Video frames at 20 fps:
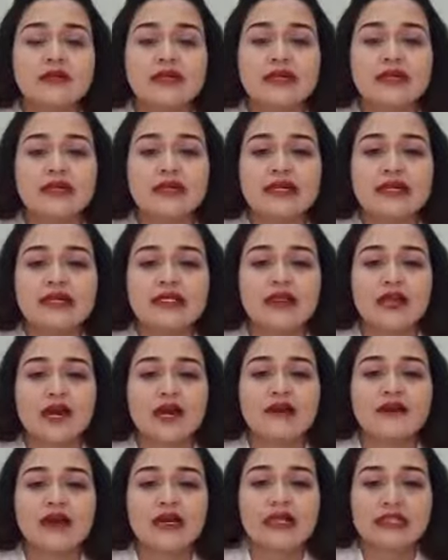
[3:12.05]
image
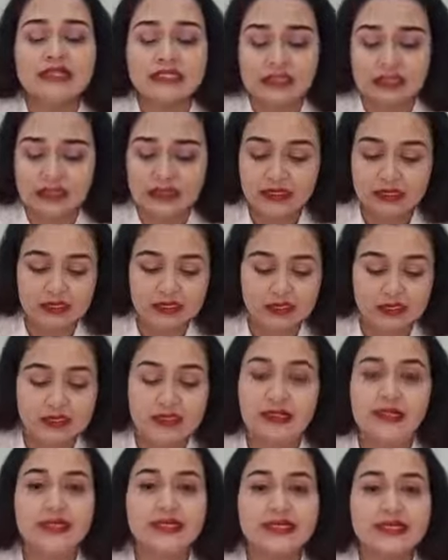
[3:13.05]
of our skin. It's
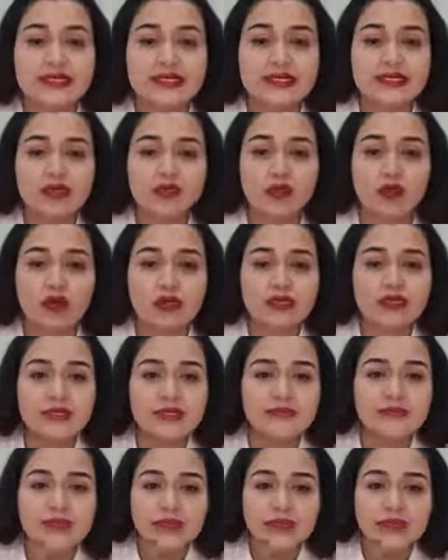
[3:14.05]
a 3D model.